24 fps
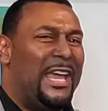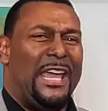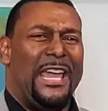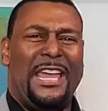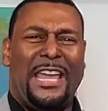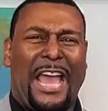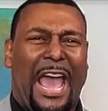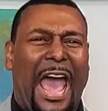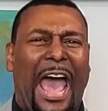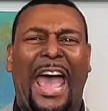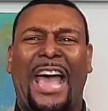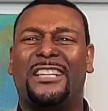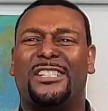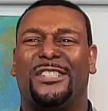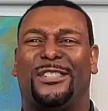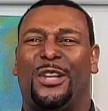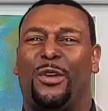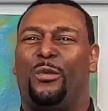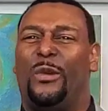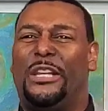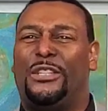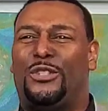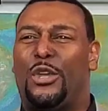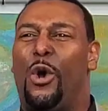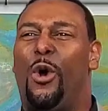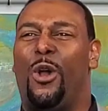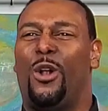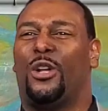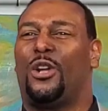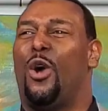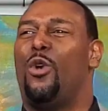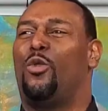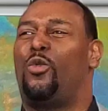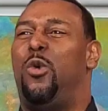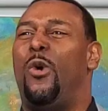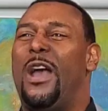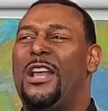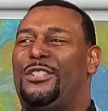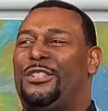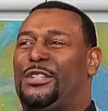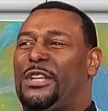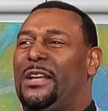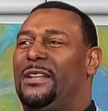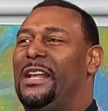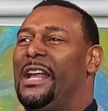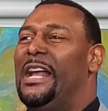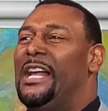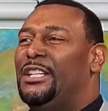He asked the rhetorical
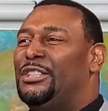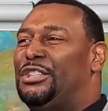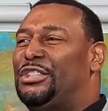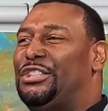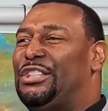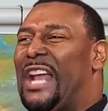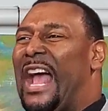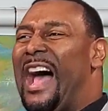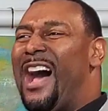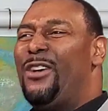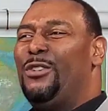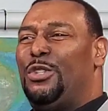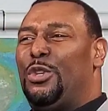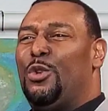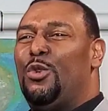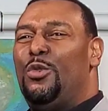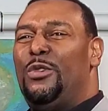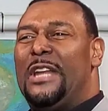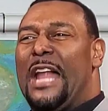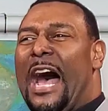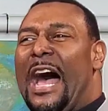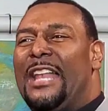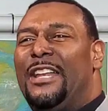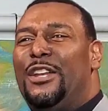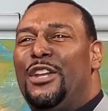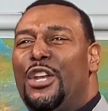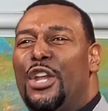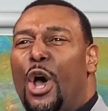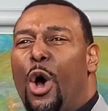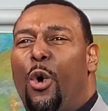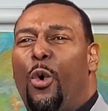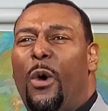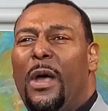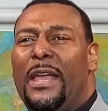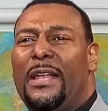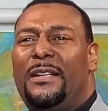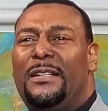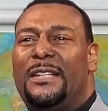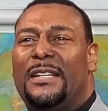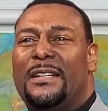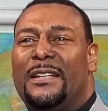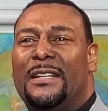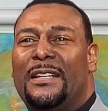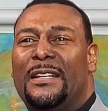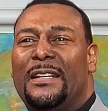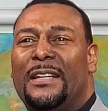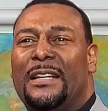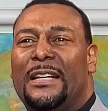question, Shall you not know
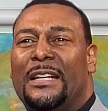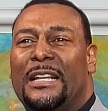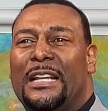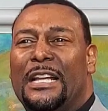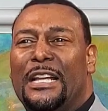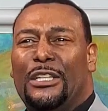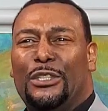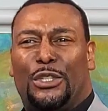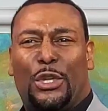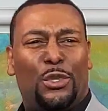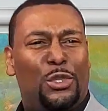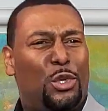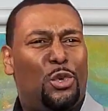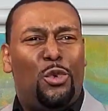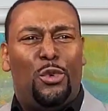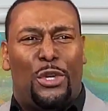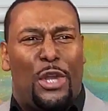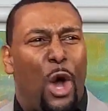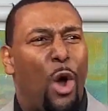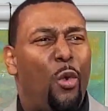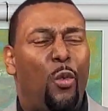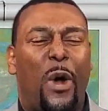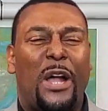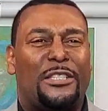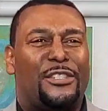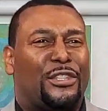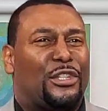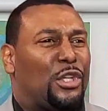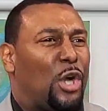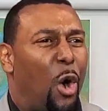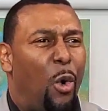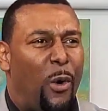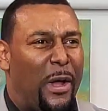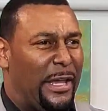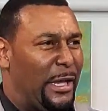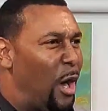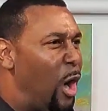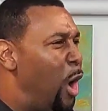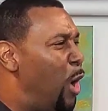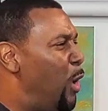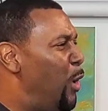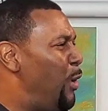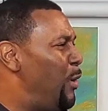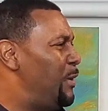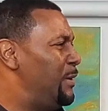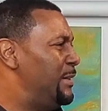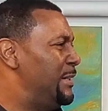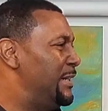it? Do you know what's going
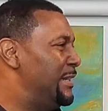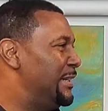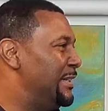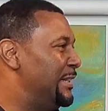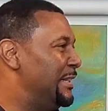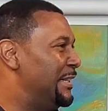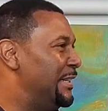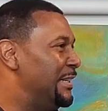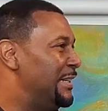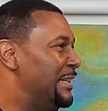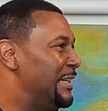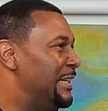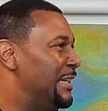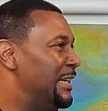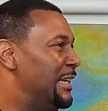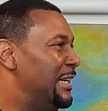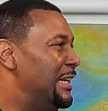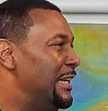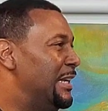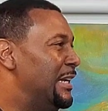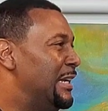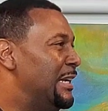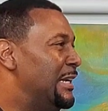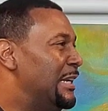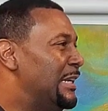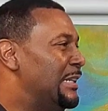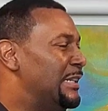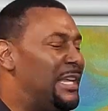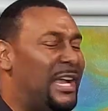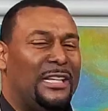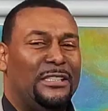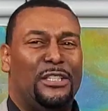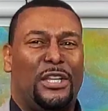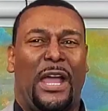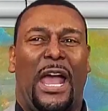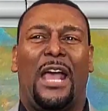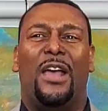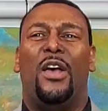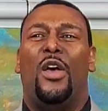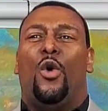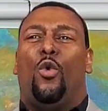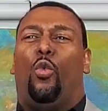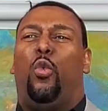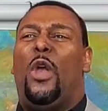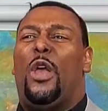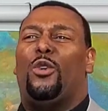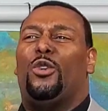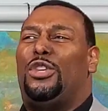on? That,
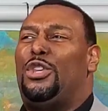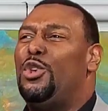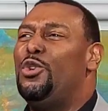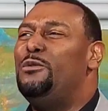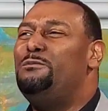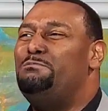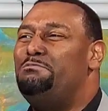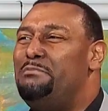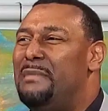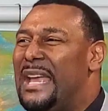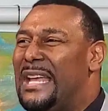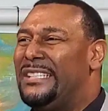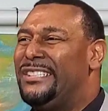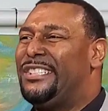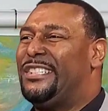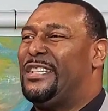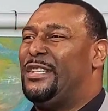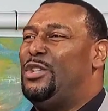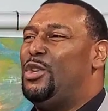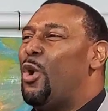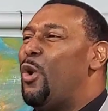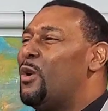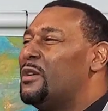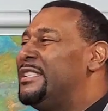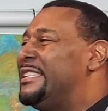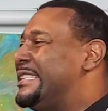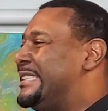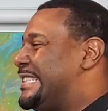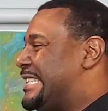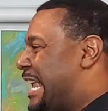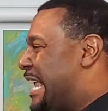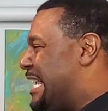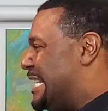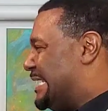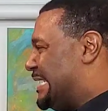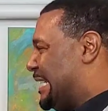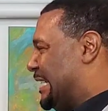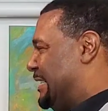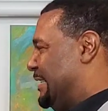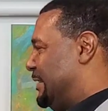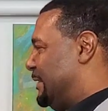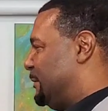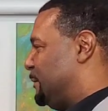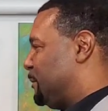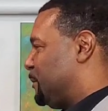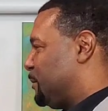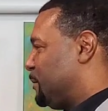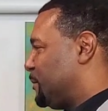that, will you miss your
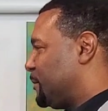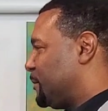season?